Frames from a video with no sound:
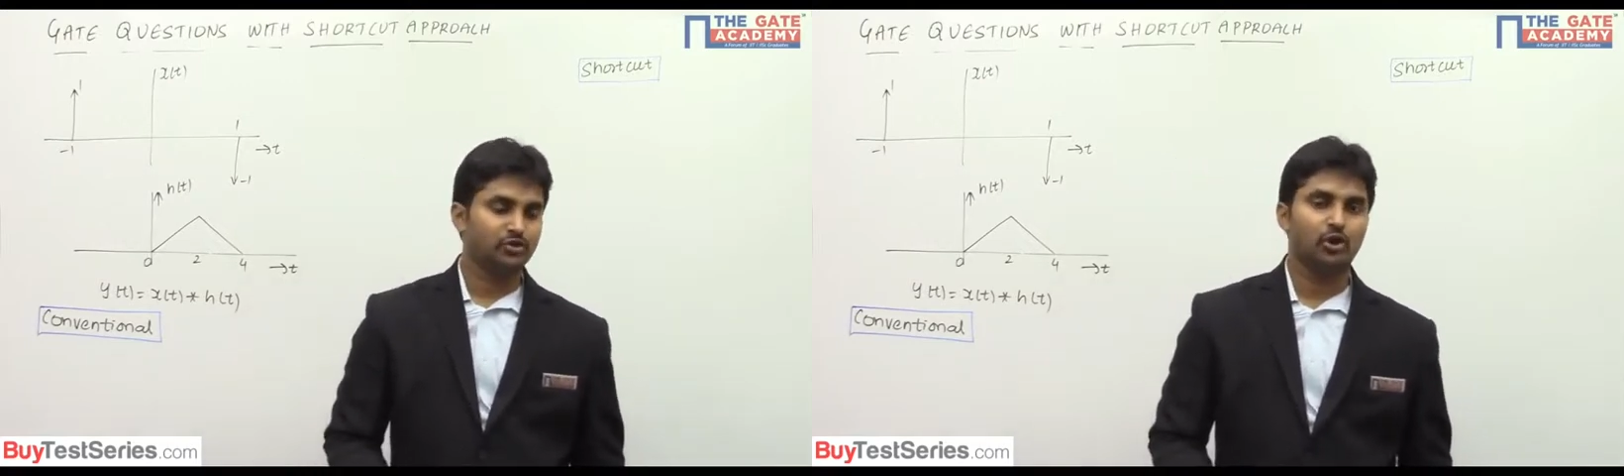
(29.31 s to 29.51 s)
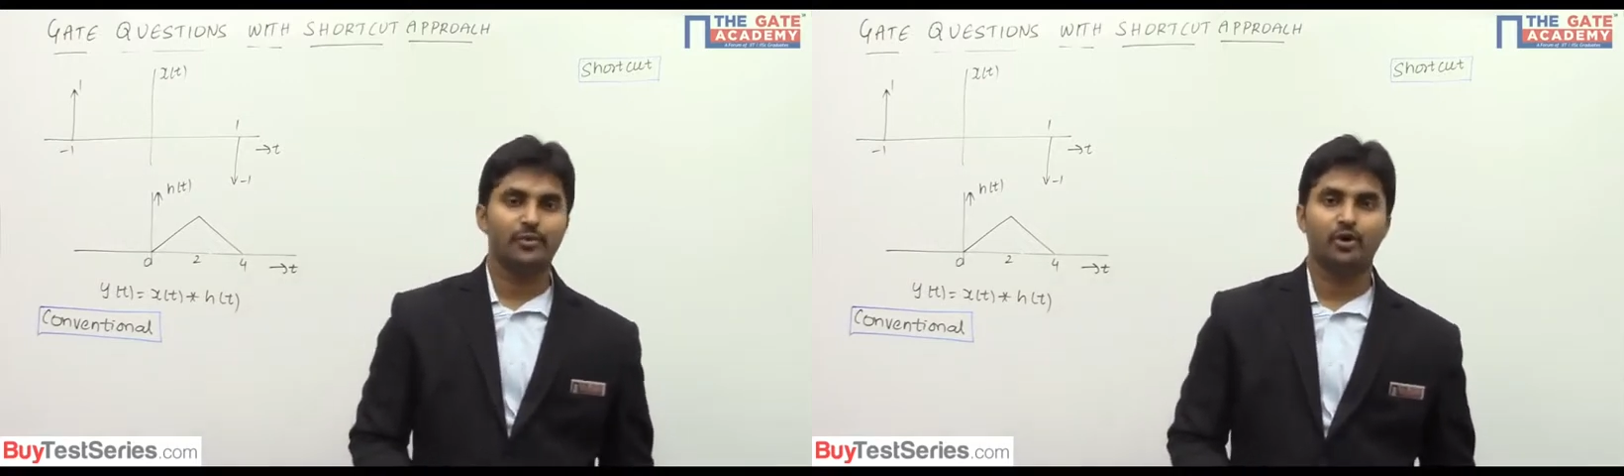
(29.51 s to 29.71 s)

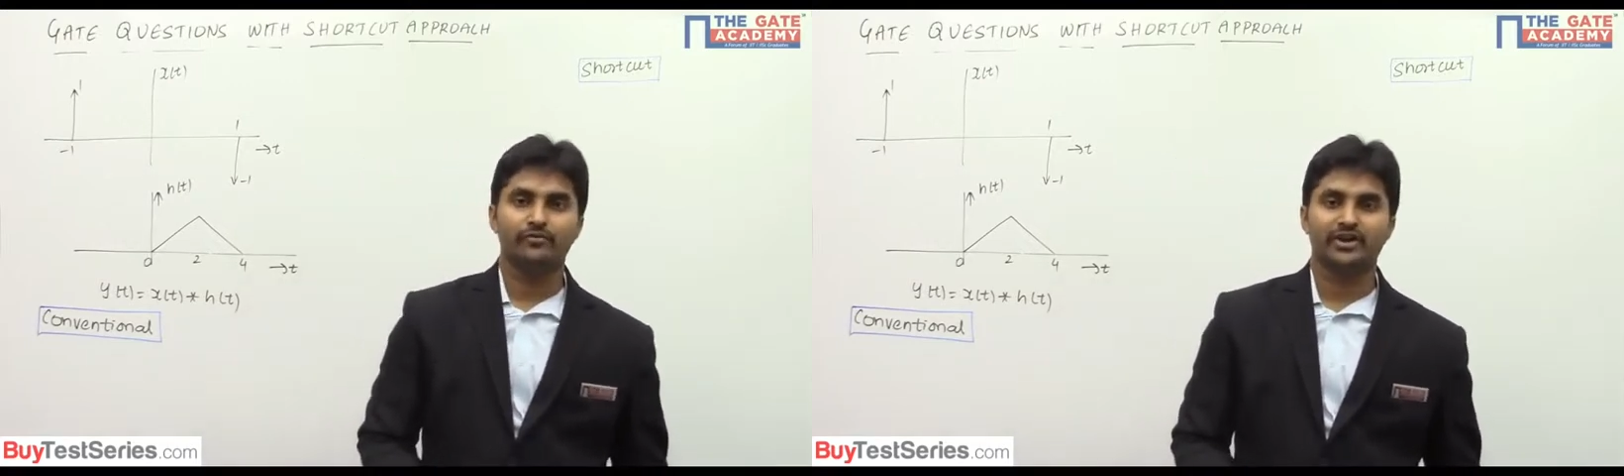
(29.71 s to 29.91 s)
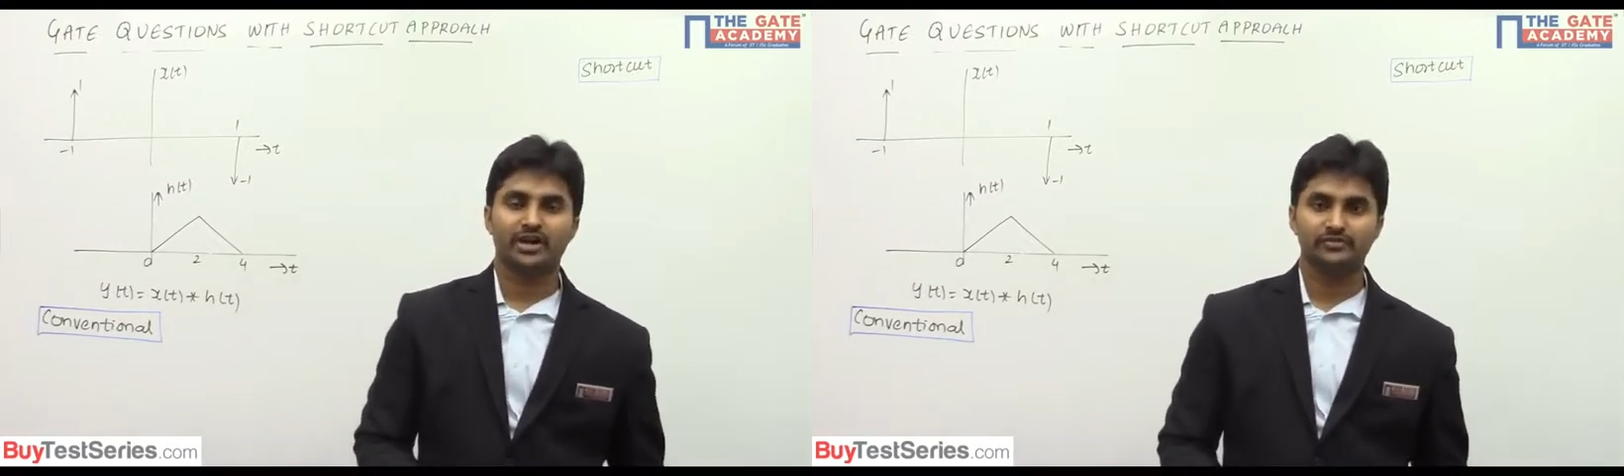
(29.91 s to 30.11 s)
topic
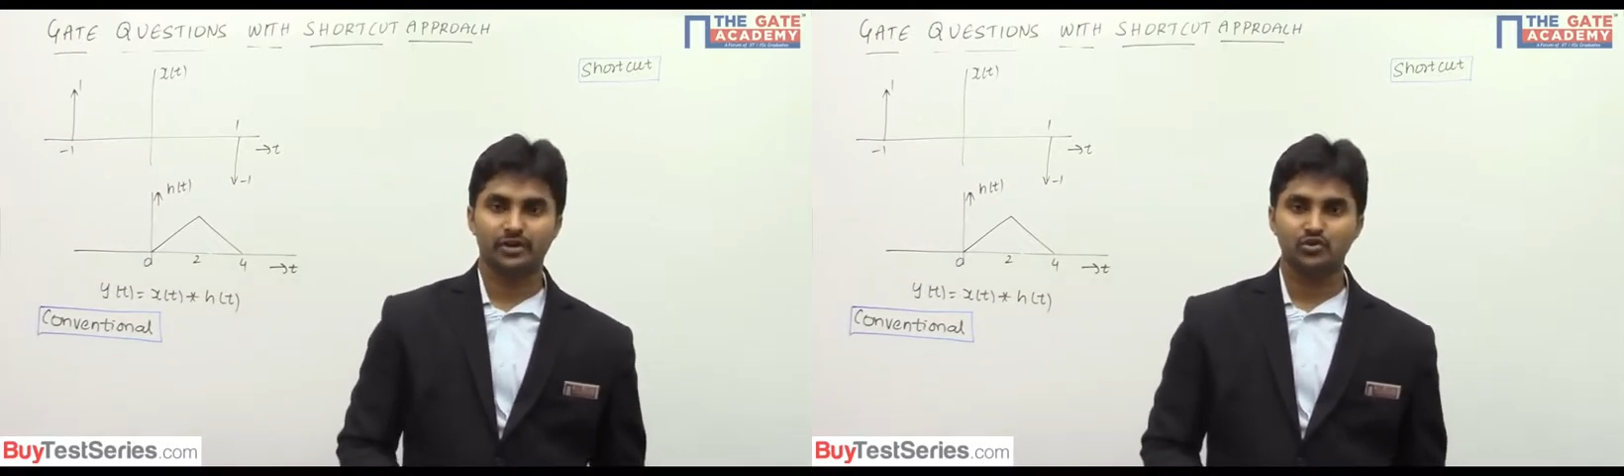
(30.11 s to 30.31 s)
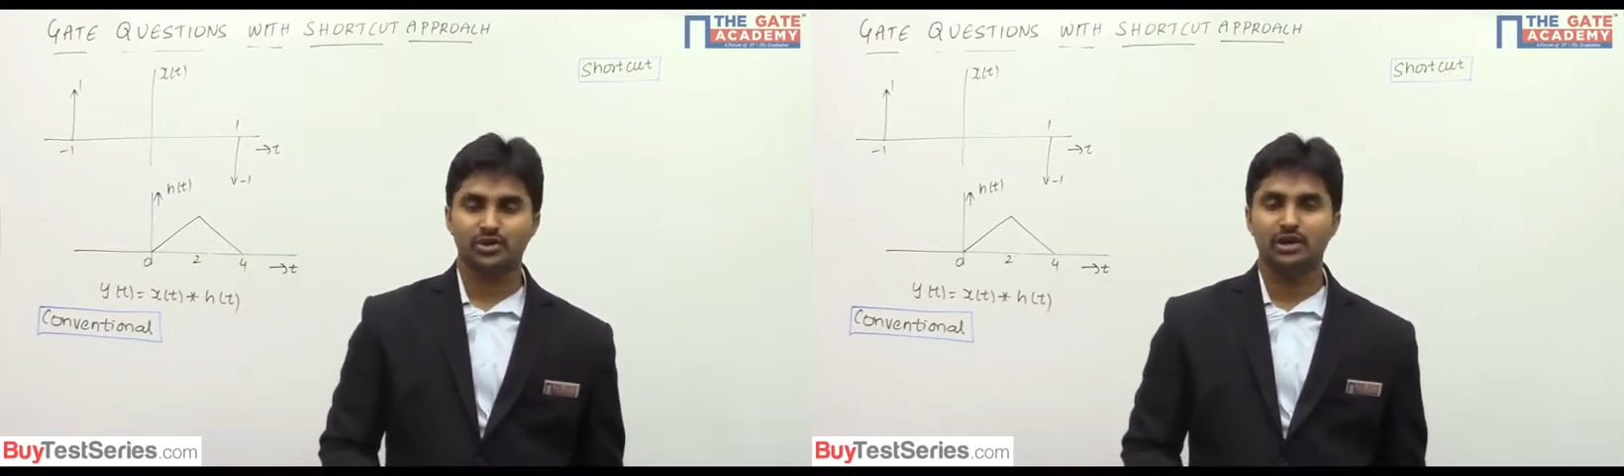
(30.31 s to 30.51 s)
of the
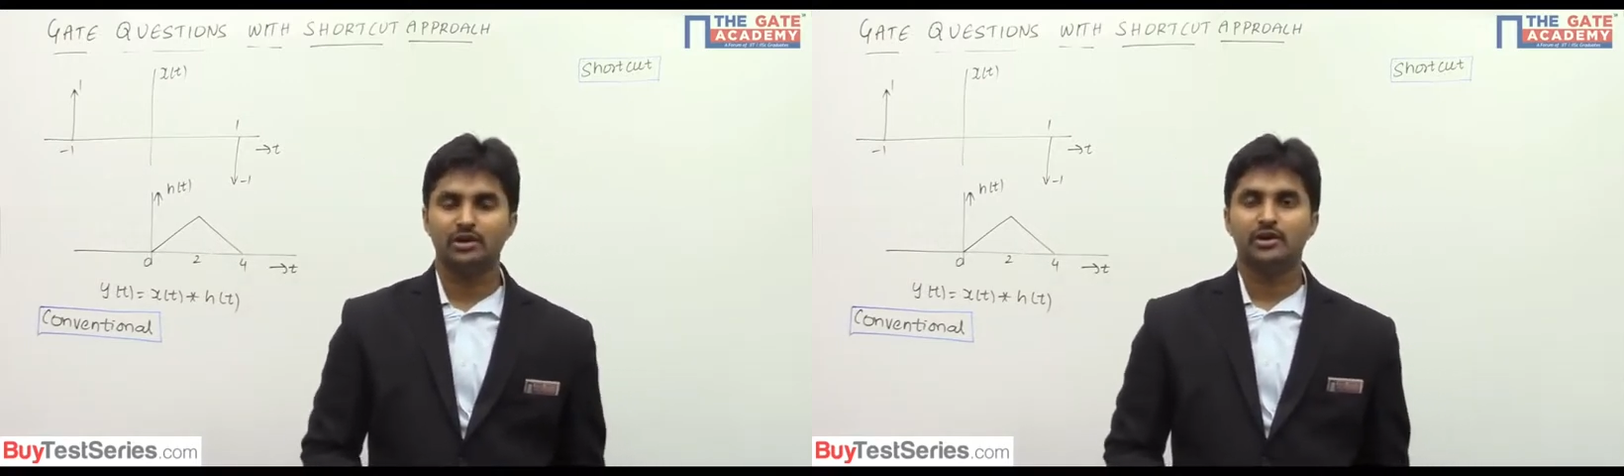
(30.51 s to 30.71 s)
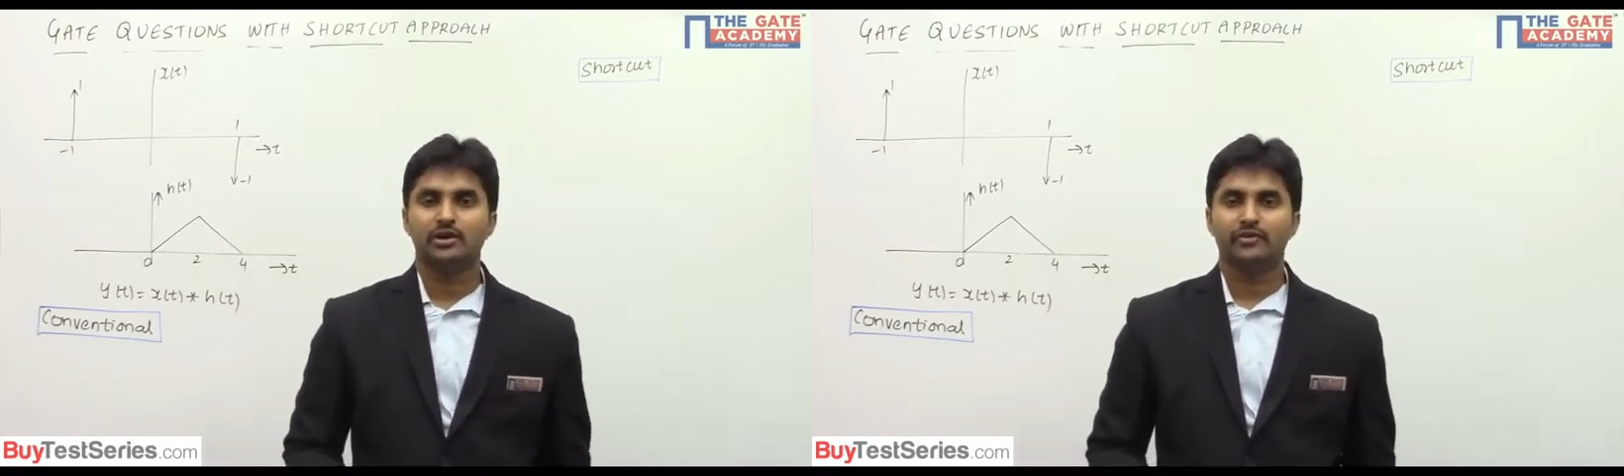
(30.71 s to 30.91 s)
convolution